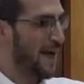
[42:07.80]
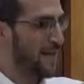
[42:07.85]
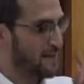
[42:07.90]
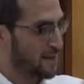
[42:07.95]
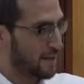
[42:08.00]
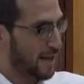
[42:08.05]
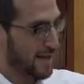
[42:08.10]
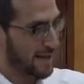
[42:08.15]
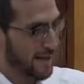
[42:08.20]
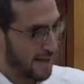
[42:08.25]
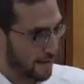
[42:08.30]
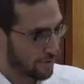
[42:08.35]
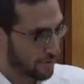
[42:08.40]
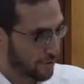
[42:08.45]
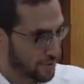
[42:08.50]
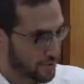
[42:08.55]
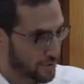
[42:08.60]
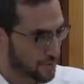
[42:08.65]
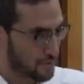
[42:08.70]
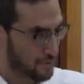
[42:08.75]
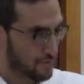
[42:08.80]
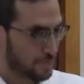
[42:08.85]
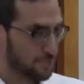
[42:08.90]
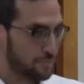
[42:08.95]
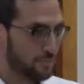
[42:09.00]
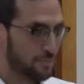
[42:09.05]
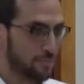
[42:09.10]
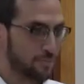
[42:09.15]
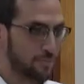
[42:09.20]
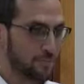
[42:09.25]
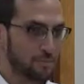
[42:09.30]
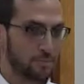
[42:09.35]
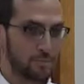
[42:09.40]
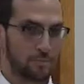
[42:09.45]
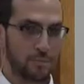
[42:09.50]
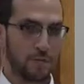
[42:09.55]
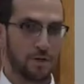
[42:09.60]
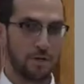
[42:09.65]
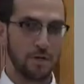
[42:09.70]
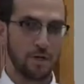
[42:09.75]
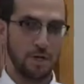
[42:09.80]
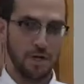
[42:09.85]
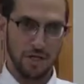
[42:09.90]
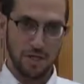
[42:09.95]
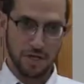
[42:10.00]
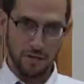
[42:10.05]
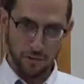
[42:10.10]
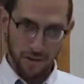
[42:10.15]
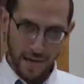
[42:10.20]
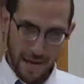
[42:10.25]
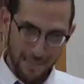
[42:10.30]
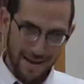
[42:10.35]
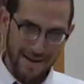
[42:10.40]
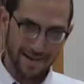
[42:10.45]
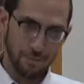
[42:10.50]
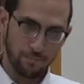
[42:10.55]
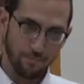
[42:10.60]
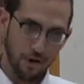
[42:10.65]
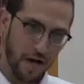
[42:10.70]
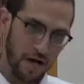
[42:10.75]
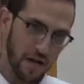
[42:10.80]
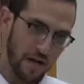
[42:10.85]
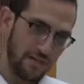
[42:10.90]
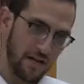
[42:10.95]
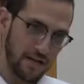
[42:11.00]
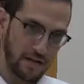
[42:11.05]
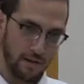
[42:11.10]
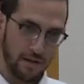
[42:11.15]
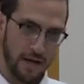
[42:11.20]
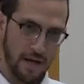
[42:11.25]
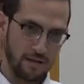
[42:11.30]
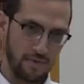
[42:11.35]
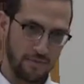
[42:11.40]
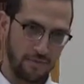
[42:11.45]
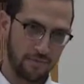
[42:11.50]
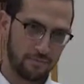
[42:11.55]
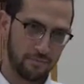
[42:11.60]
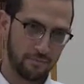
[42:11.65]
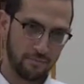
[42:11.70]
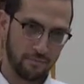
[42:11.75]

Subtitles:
has to light candles, you make the bracha and then you light.